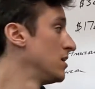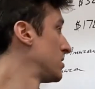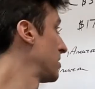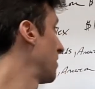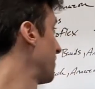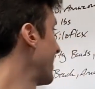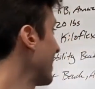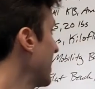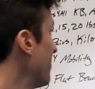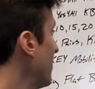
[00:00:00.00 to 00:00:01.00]
So
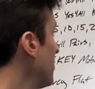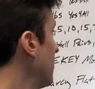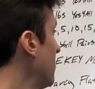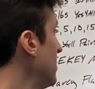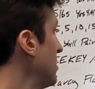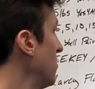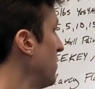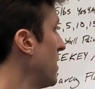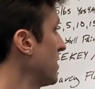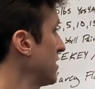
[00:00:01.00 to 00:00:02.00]
that came out to
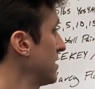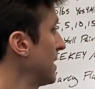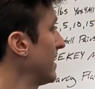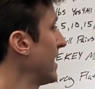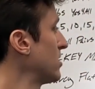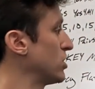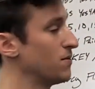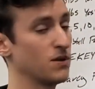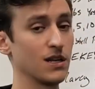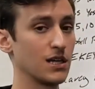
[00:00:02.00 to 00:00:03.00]
$32, and that
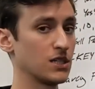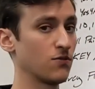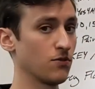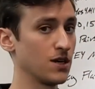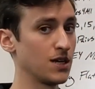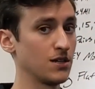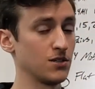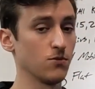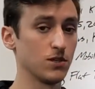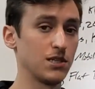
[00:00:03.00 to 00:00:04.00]
shipping is free.
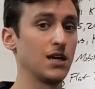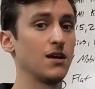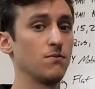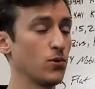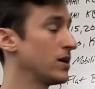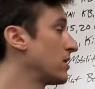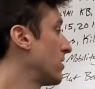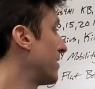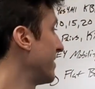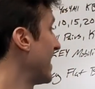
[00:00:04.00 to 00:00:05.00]
So we're staying pretty good on